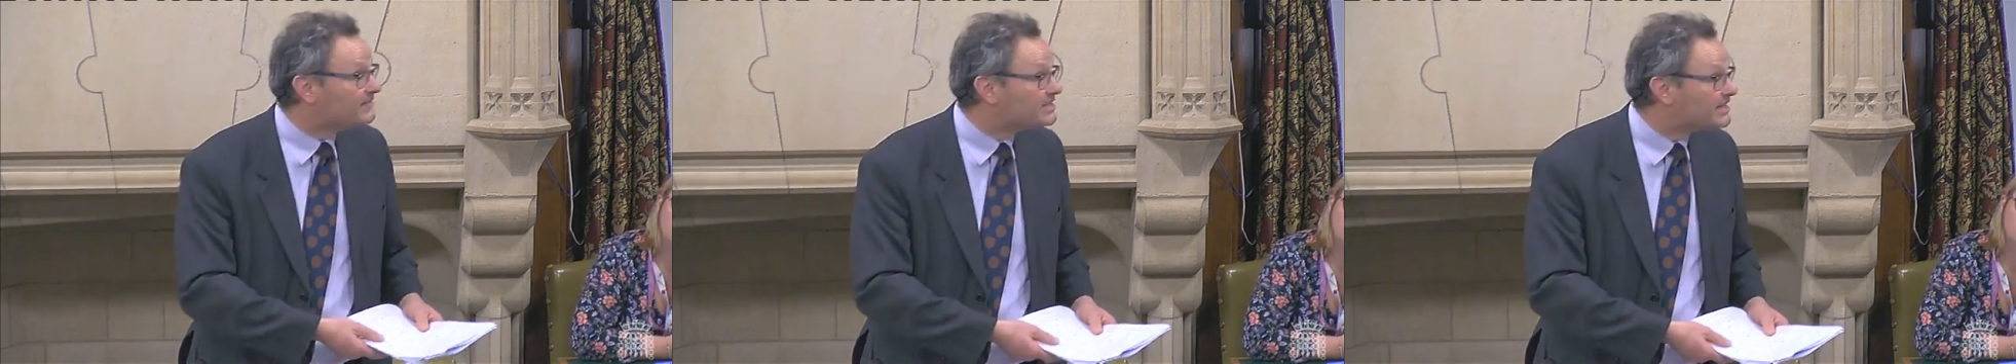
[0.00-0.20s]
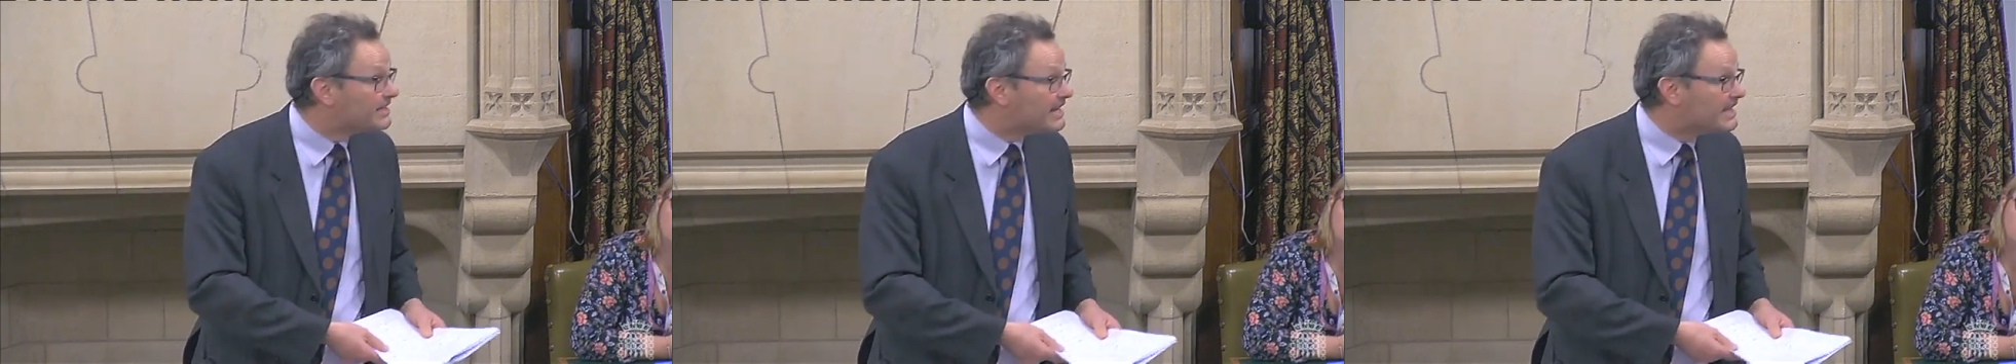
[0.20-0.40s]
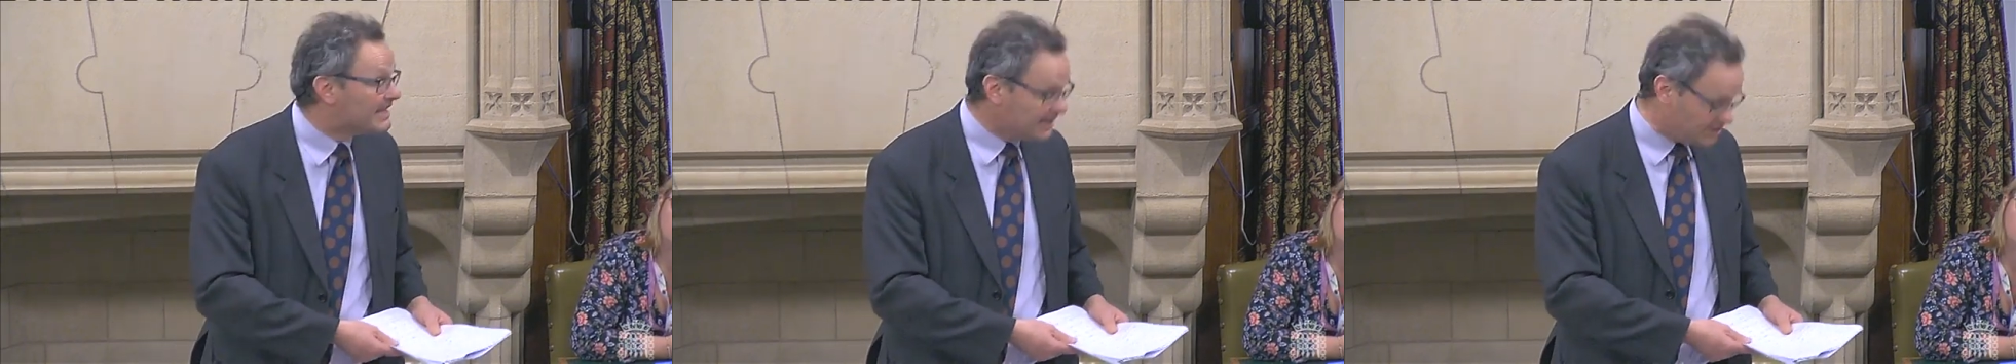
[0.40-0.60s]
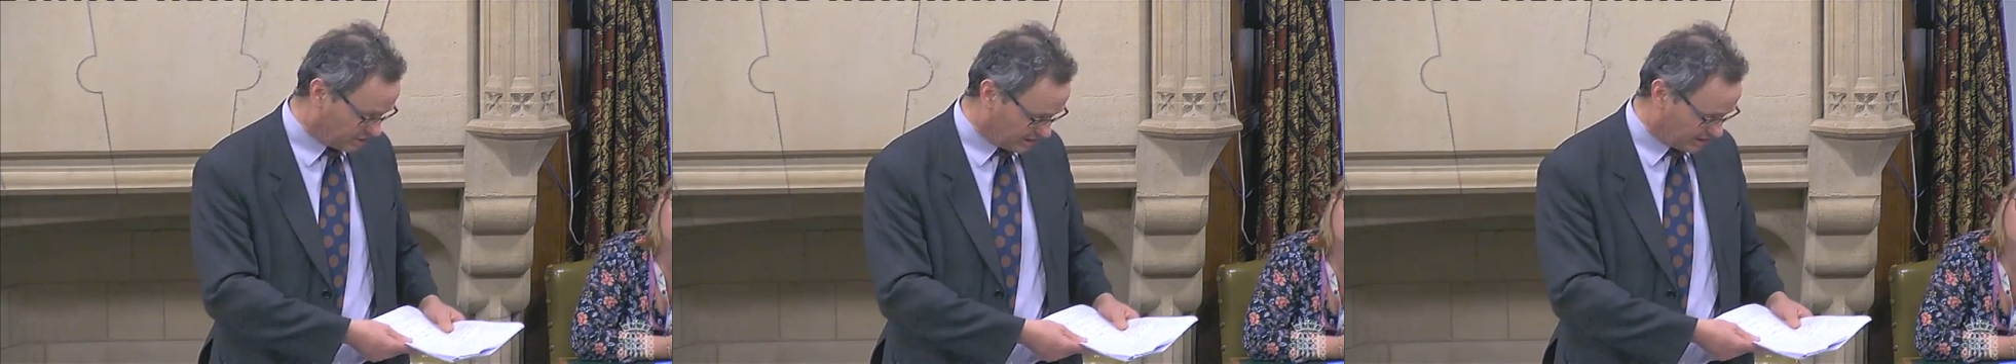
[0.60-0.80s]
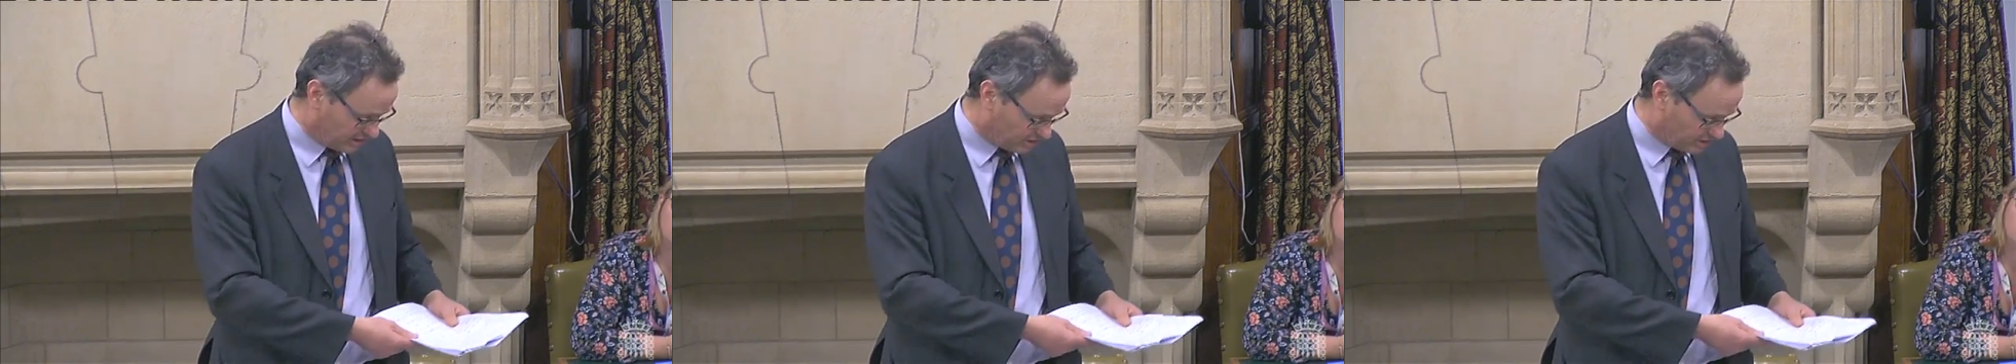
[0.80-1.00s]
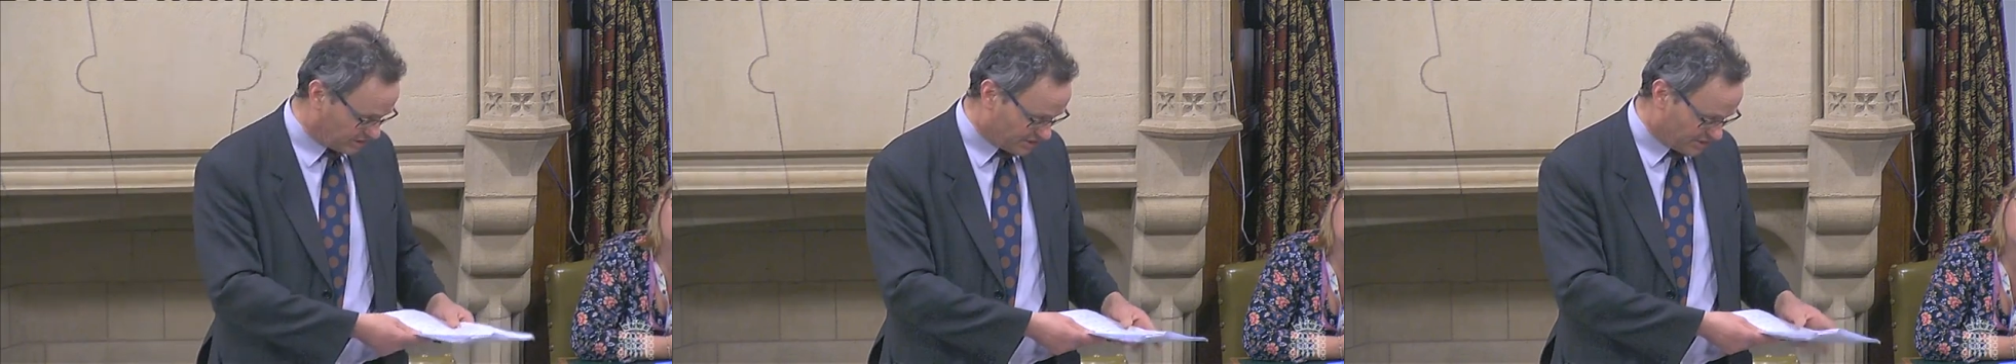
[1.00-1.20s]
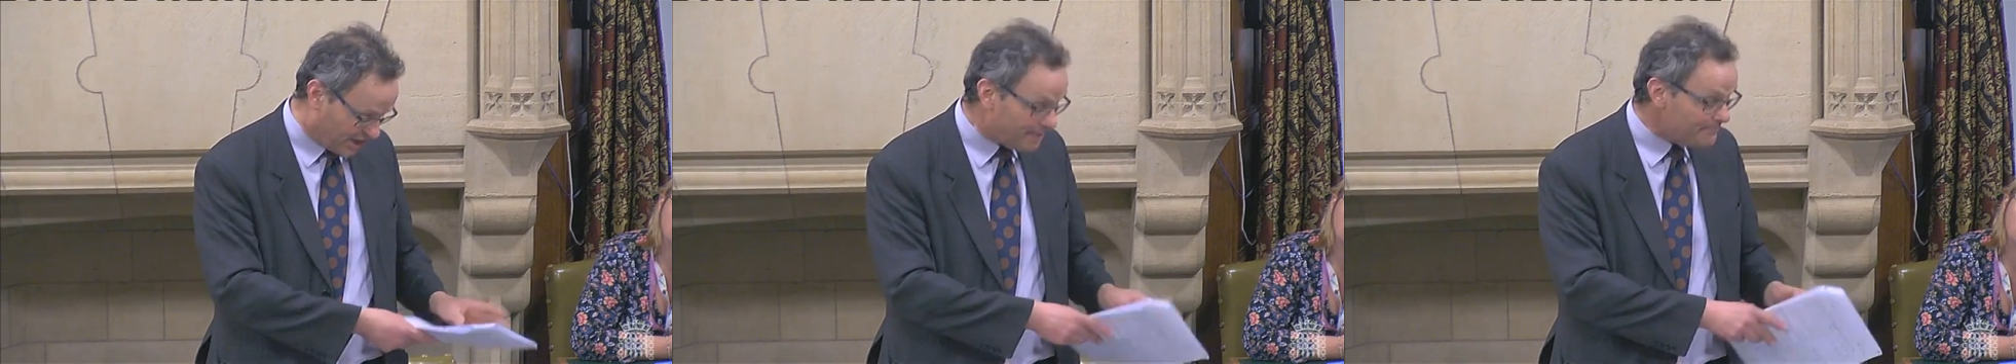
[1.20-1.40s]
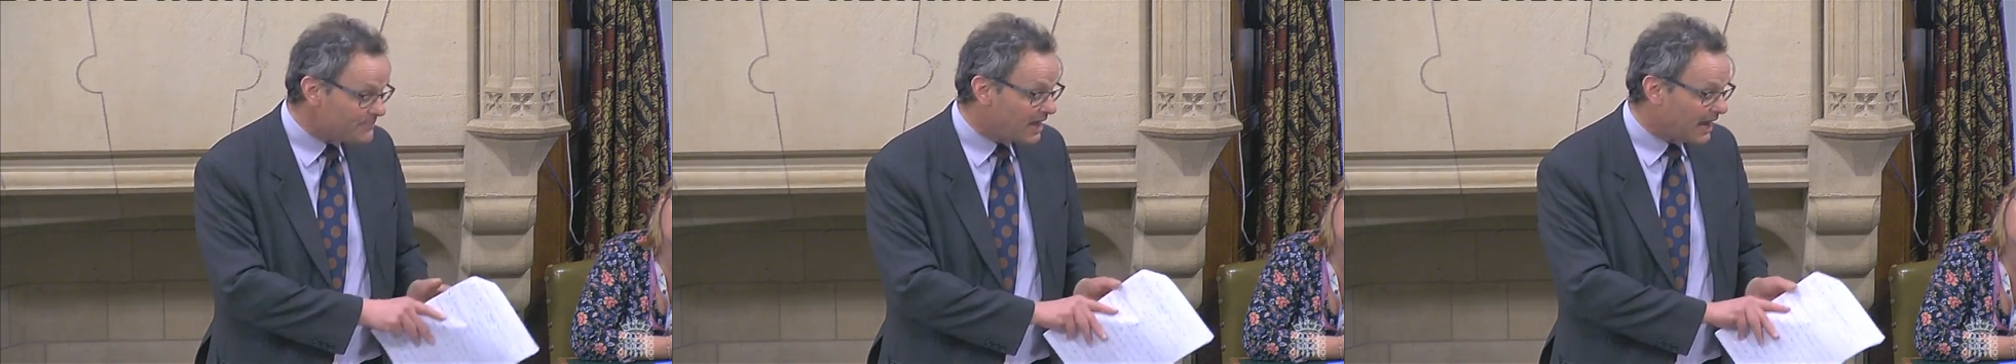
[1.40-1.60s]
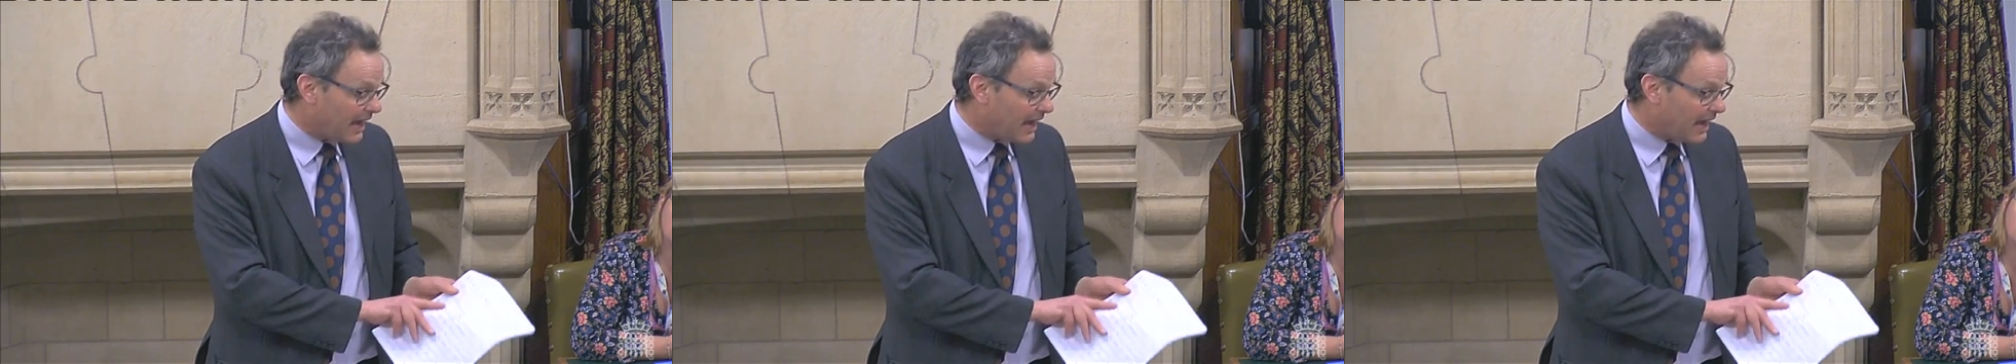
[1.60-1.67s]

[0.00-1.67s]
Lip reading: is a need to consider